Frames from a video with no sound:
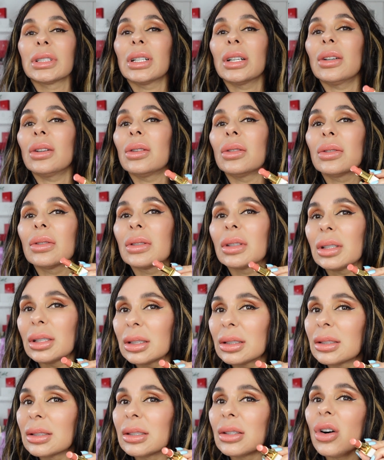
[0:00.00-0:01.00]
look
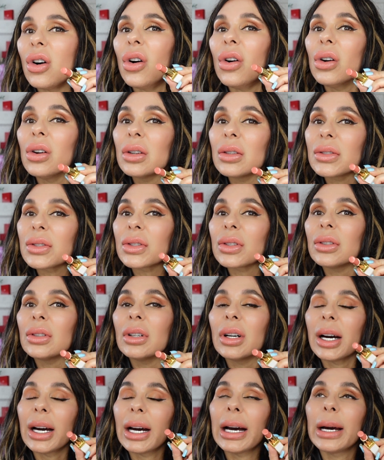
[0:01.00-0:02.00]
also
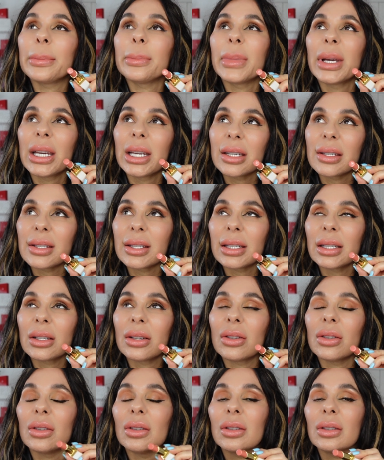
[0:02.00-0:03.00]
amazing
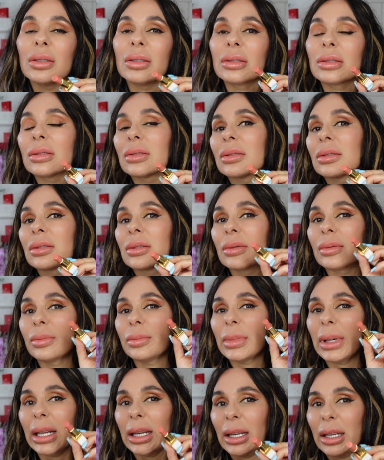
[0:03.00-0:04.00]
on
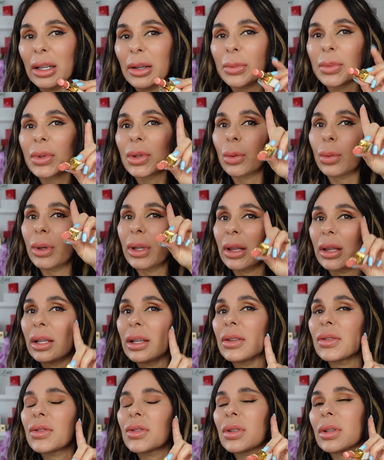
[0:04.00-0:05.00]
my lips with
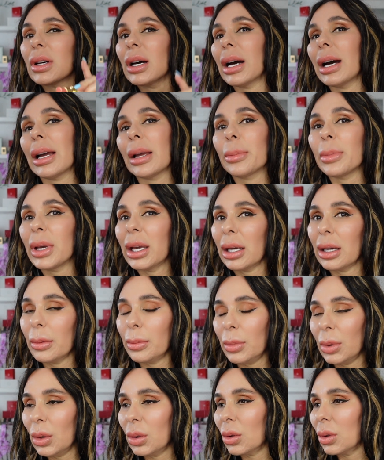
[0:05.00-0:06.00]
this eye makeup
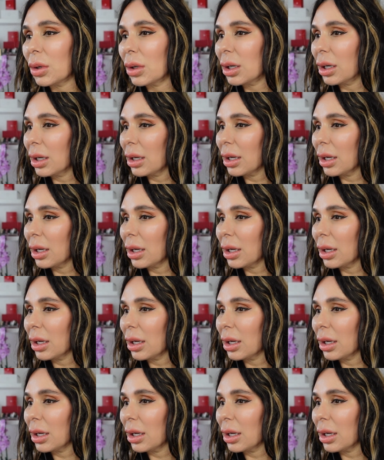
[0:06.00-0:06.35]
look.